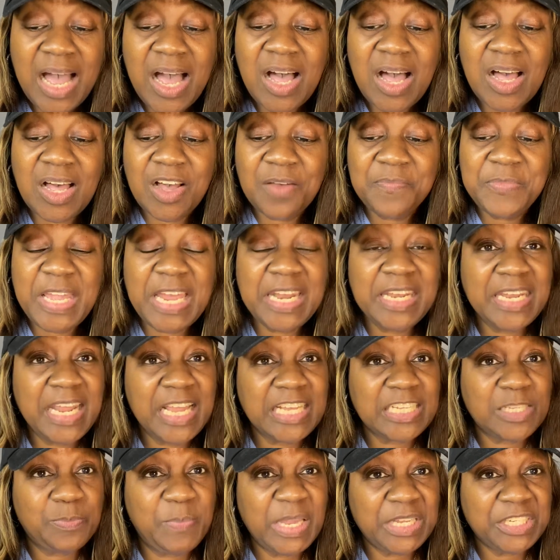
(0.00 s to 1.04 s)
of that
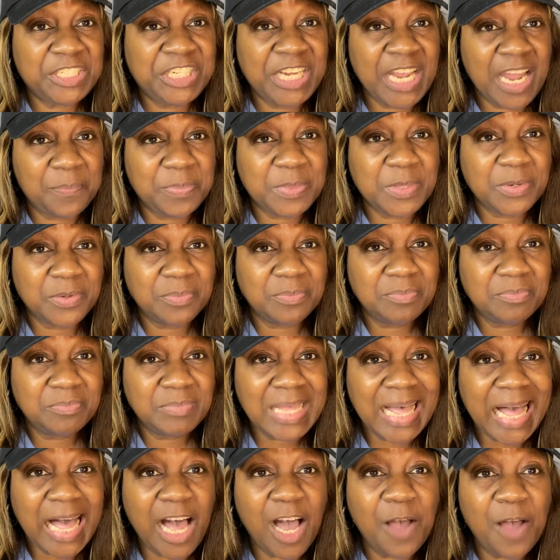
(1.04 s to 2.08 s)
next big chapter,
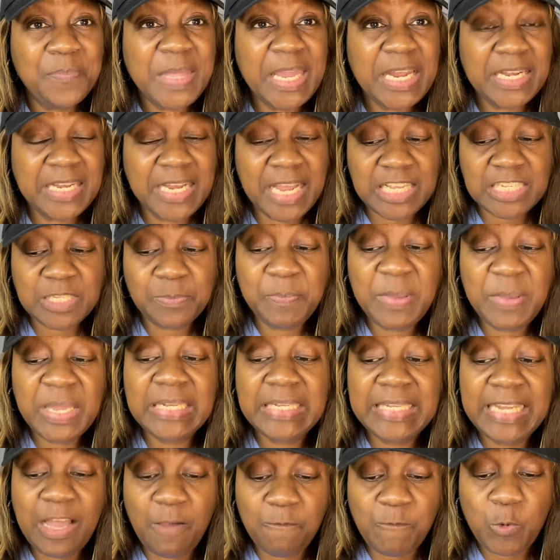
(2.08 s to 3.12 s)
of that next
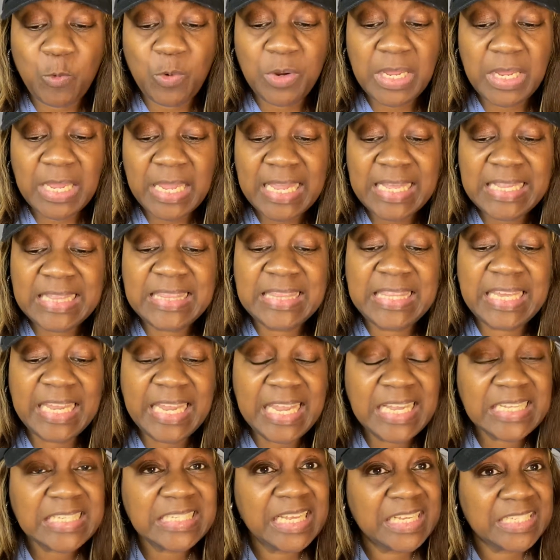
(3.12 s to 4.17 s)
big level.
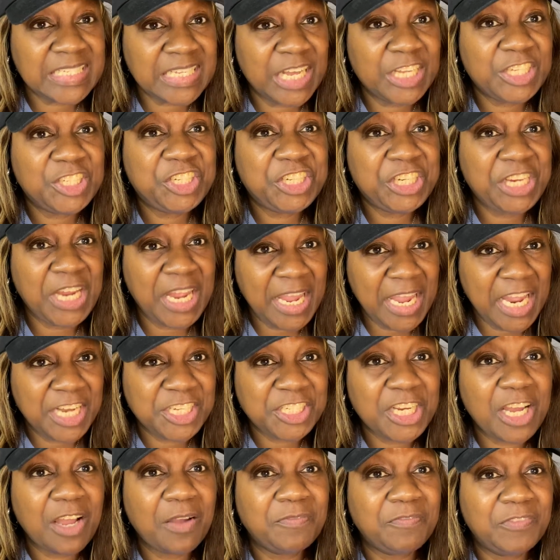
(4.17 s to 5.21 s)
This is a
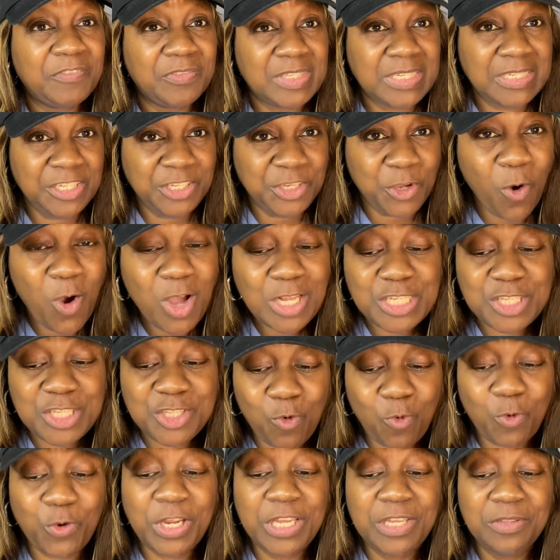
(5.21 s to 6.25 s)
change of your
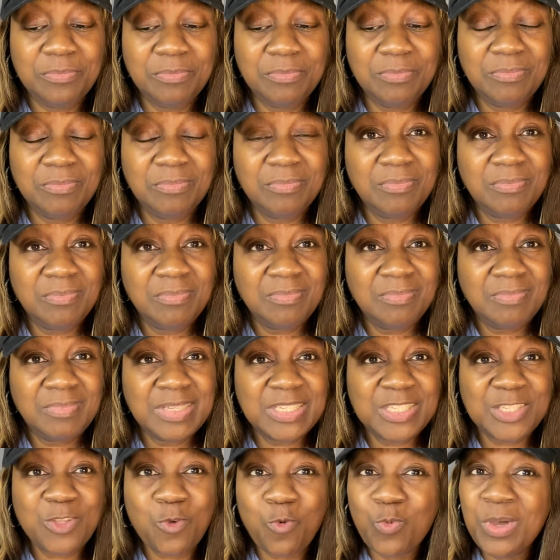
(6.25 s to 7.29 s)
story.
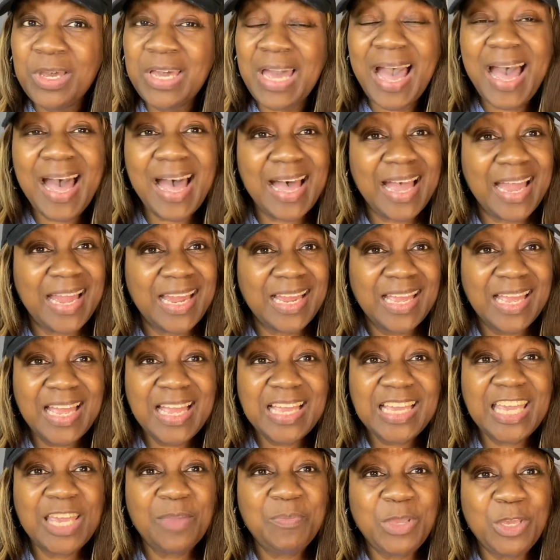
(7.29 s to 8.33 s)
So God
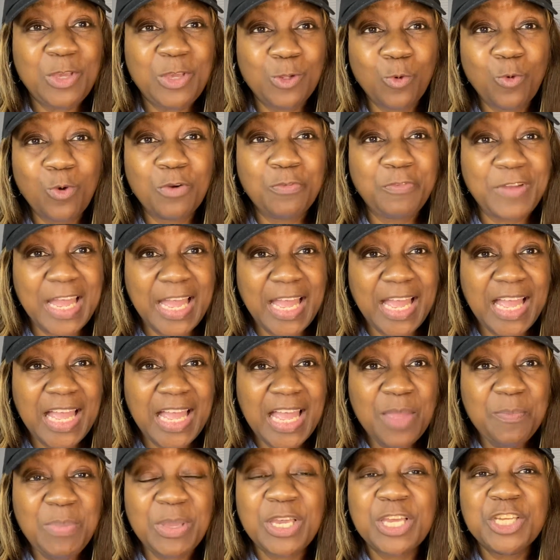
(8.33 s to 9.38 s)
can be glorified
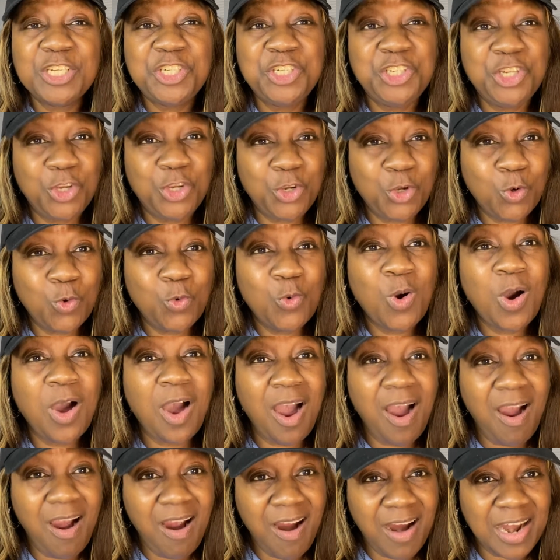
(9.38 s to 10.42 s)
because you
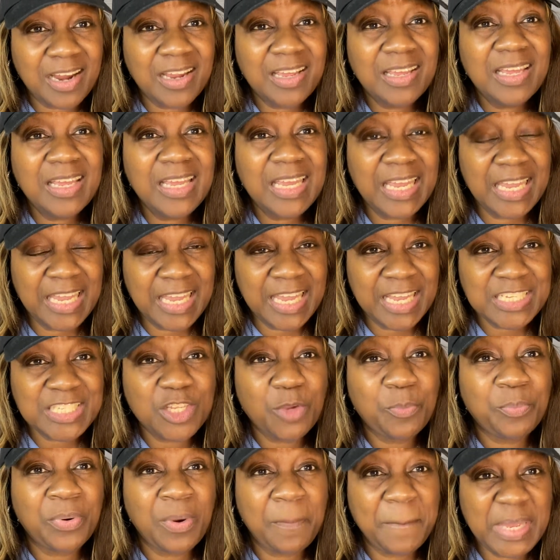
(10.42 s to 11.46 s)
are an
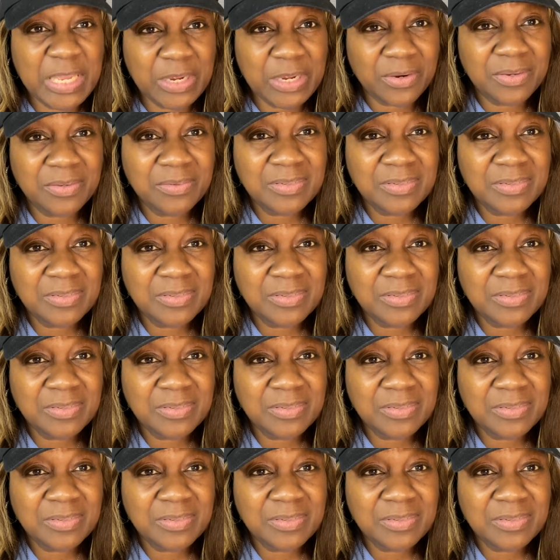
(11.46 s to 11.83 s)
instant premiere.